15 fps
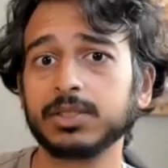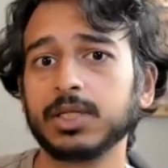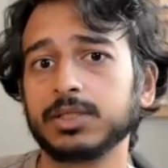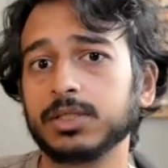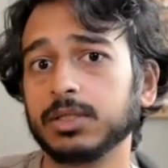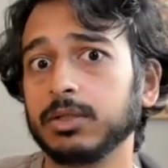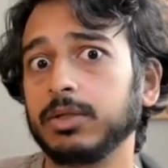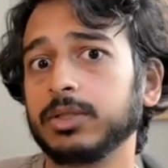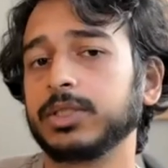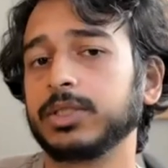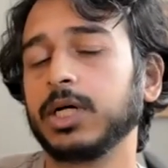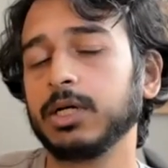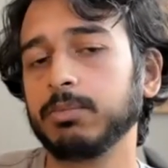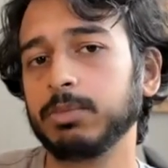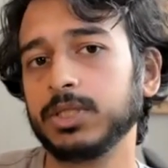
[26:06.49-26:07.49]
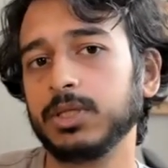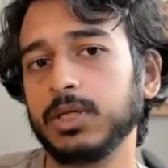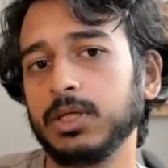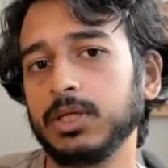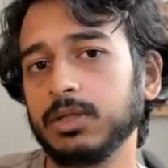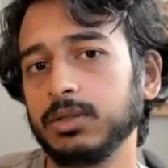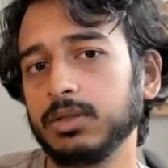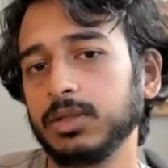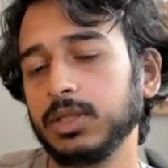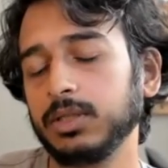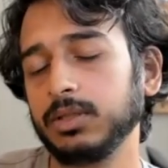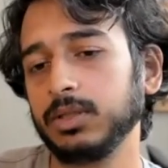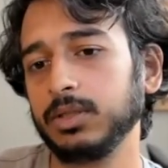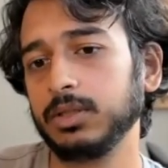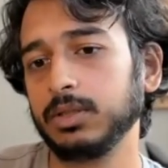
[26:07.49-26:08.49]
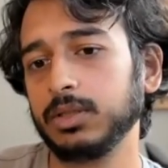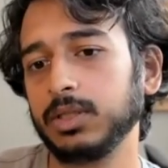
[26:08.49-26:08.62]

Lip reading: That's a long time in